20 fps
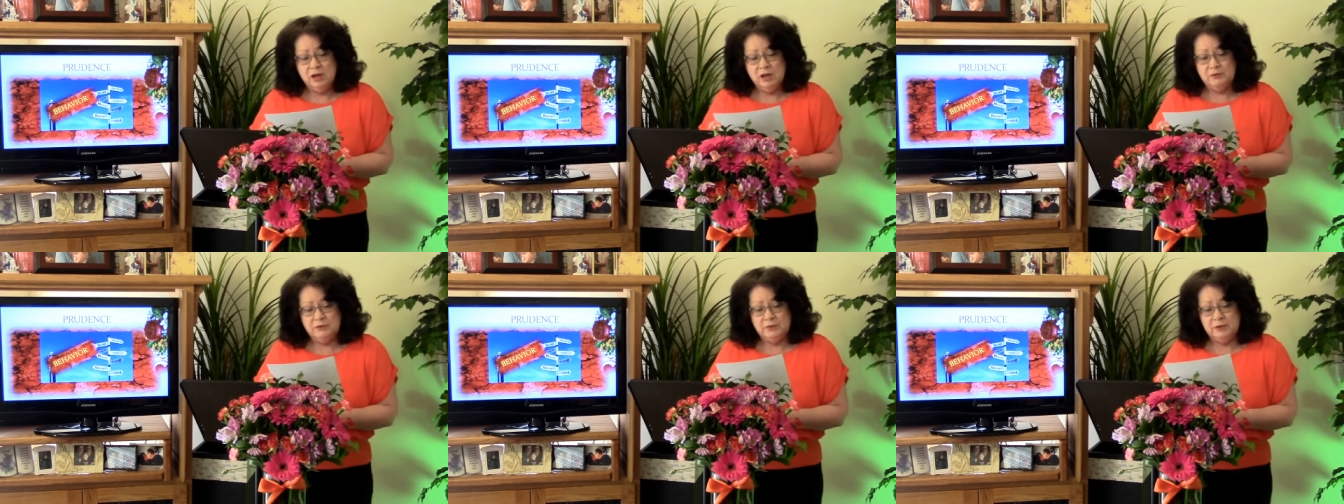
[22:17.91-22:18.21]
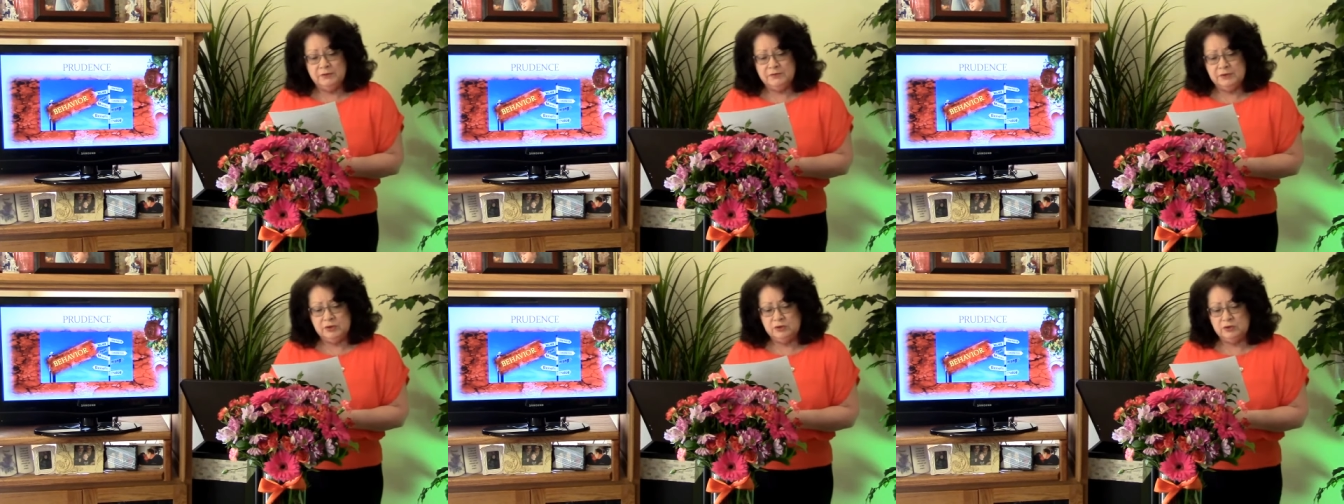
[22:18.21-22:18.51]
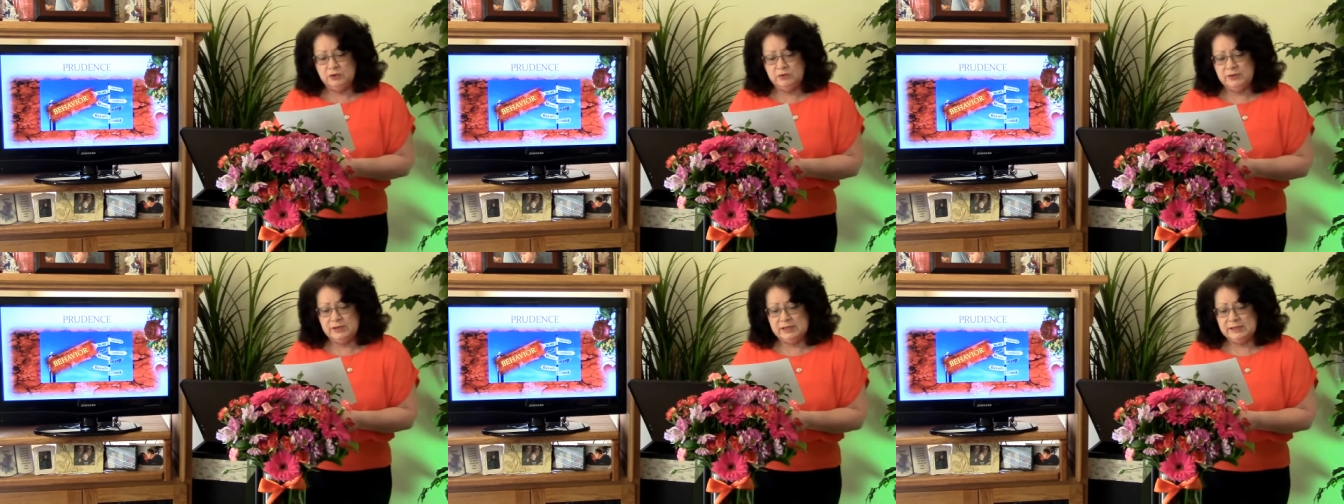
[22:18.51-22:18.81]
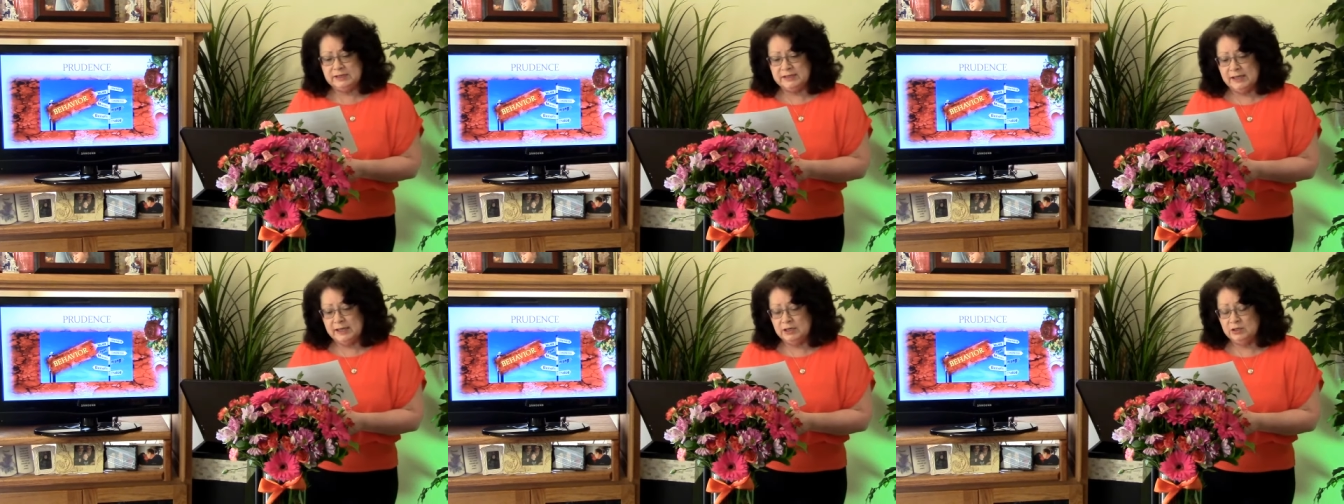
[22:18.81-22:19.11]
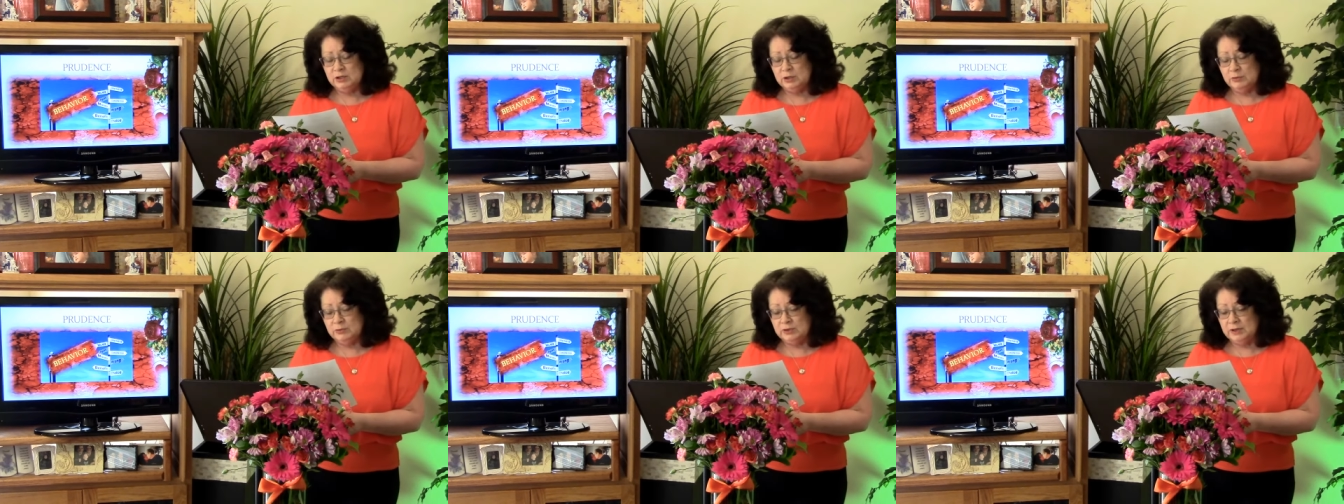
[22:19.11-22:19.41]
for if you do these
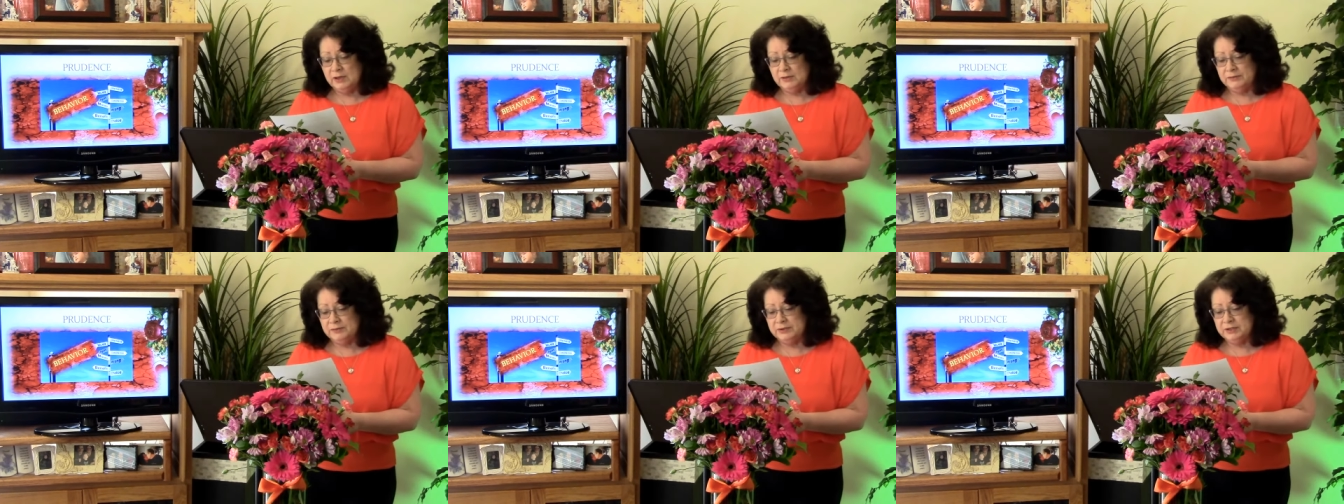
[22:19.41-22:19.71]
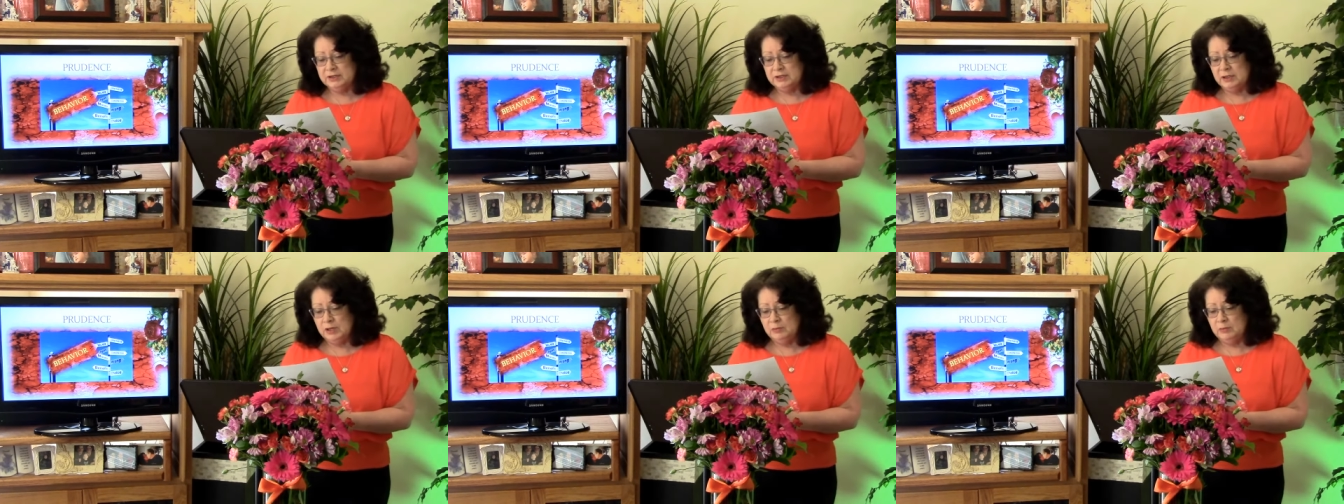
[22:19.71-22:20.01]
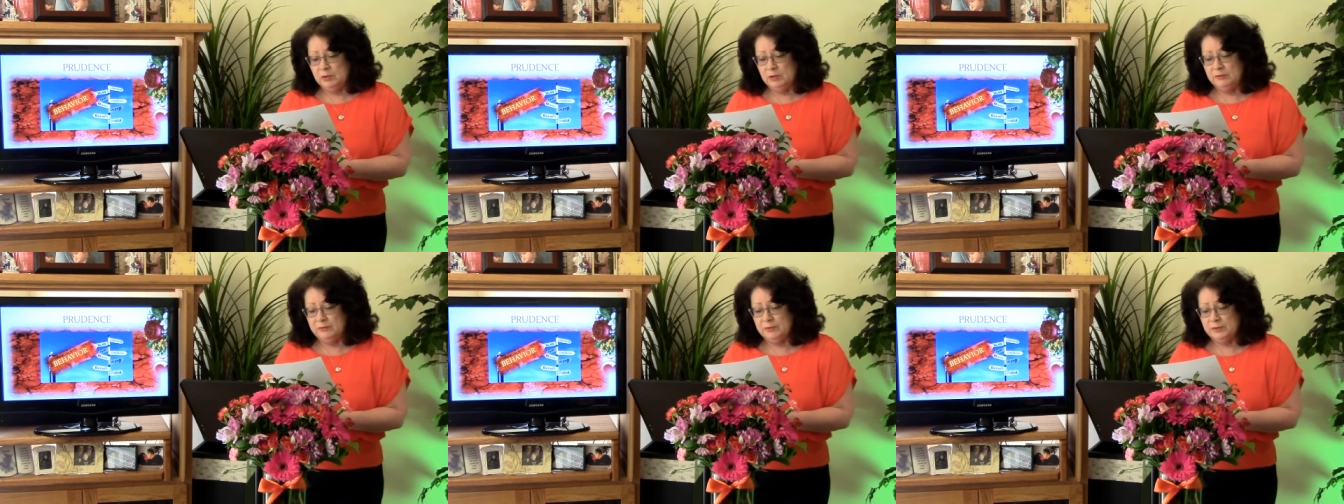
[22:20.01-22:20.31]
things you will never stumble